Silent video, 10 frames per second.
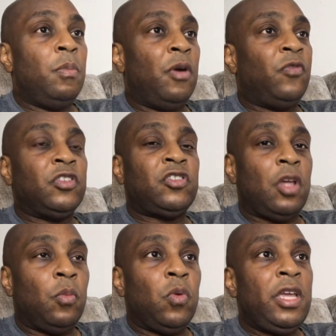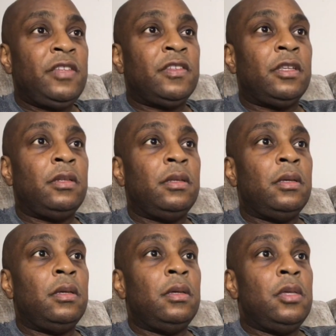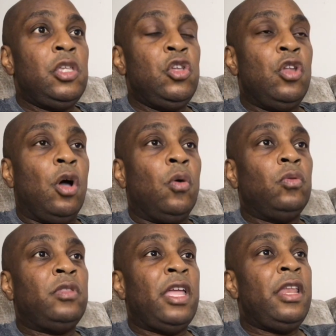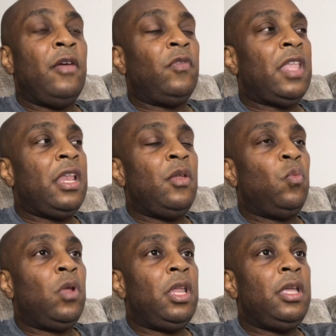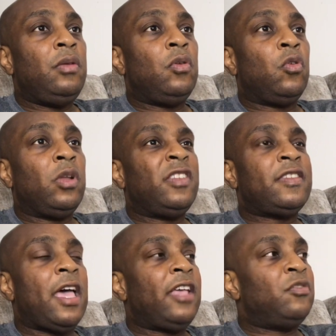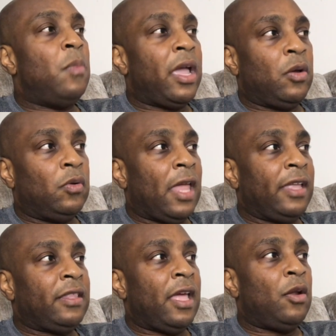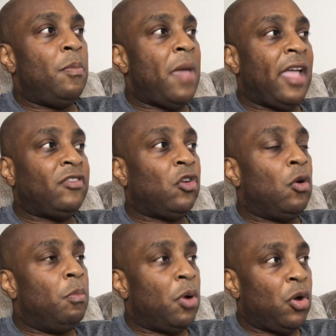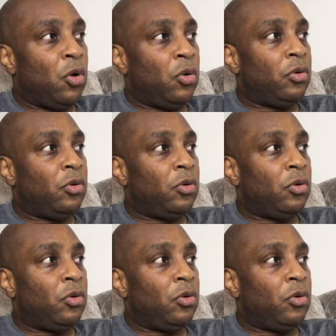But for some reason, they didn't really criticize Michael like that, or Magic, or Bird,